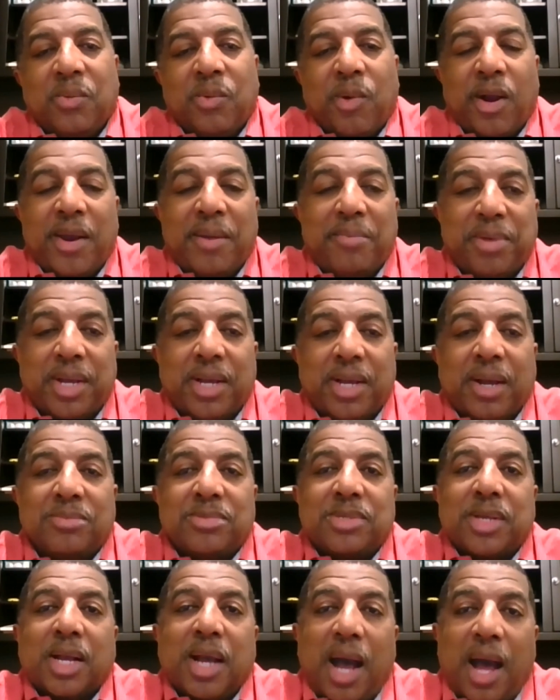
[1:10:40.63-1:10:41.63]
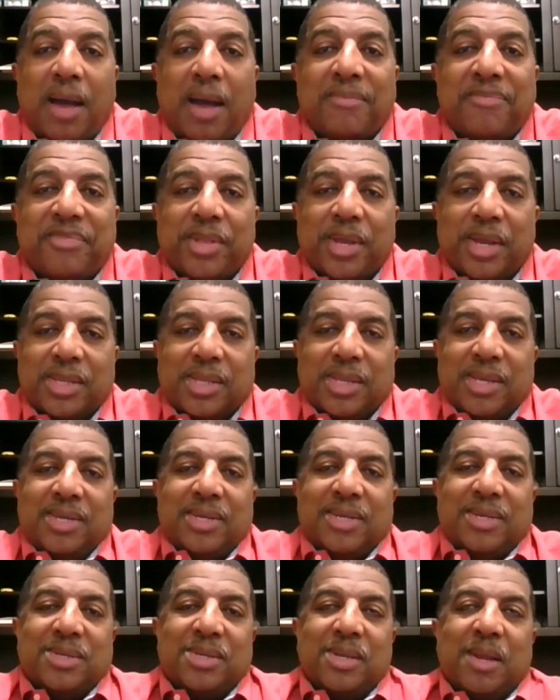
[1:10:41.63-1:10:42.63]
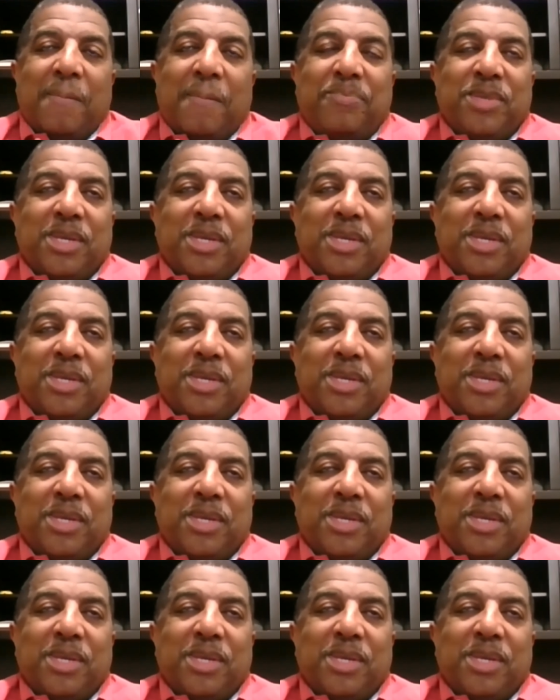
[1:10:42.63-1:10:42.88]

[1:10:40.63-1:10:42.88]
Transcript: Where it becomes a conflict is